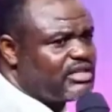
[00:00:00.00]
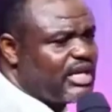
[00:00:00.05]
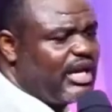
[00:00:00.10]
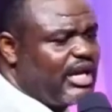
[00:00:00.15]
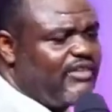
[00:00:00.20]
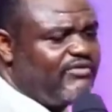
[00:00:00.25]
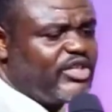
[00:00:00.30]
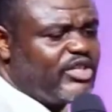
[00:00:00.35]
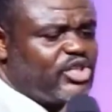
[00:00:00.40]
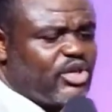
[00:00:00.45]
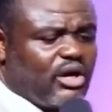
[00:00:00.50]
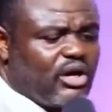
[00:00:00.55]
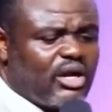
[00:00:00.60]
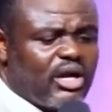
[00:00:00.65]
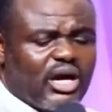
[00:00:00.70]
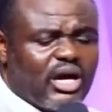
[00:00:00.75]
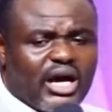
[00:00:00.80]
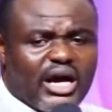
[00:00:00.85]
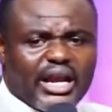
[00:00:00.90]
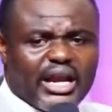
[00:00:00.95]
television
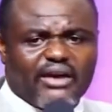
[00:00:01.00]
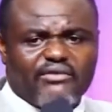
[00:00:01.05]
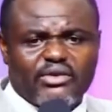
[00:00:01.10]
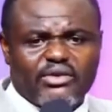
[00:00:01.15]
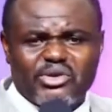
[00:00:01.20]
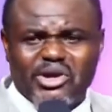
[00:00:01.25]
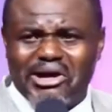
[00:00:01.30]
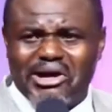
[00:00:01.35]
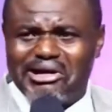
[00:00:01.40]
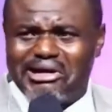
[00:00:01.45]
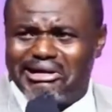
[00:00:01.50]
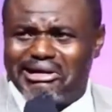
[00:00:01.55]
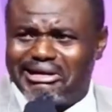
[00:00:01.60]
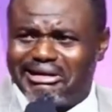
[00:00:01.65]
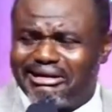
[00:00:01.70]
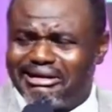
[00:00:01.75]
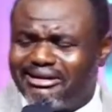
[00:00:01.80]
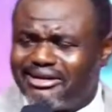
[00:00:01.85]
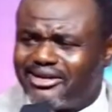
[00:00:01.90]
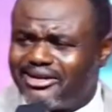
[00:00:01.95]
and every. No
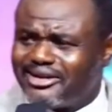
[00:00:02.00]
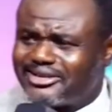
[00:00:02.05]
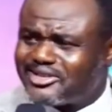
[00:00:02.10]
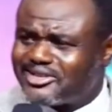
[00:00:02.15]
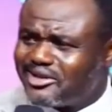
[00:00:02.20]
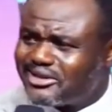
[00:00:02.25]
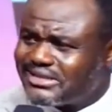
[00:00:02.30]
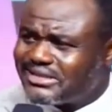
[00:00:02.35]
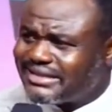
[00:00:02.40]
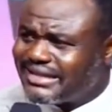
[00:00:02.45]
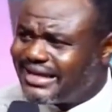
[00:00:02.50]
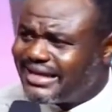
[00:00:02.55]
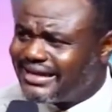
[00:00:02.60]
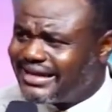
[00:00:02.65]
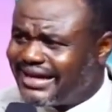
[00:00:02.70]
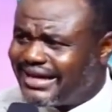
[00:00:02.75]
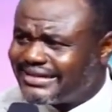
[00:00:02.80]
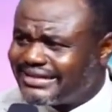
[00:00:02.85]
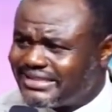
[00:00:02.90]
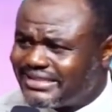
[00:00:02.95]
such
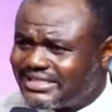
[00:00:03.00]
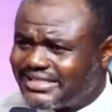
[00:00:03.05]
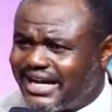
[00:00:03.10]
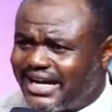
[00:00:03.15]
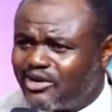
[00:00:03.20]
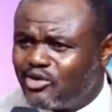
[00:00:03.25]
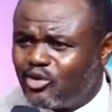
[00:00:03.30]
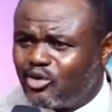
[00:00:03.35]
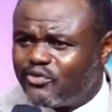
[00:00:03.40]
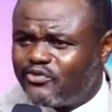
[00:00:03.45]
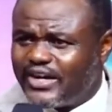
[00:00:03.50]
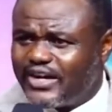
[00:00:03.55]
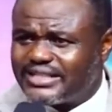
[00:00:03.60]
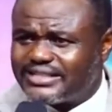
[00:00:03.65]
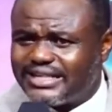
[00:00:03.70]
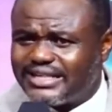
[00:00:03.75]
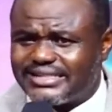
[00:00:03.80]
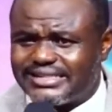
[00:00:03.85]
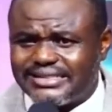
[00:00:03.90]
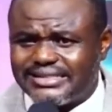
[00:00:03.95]
thing. That is childhood
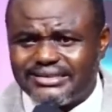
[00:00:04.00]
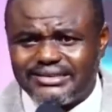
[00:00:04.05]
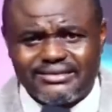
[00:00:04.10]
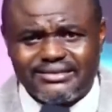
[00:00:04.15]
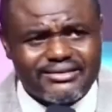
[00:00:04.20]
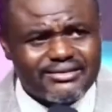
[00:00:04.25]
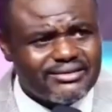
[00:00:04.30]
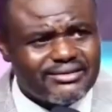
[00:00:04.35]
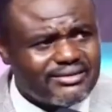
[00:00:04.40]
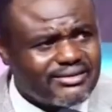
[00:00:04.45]
fantasy.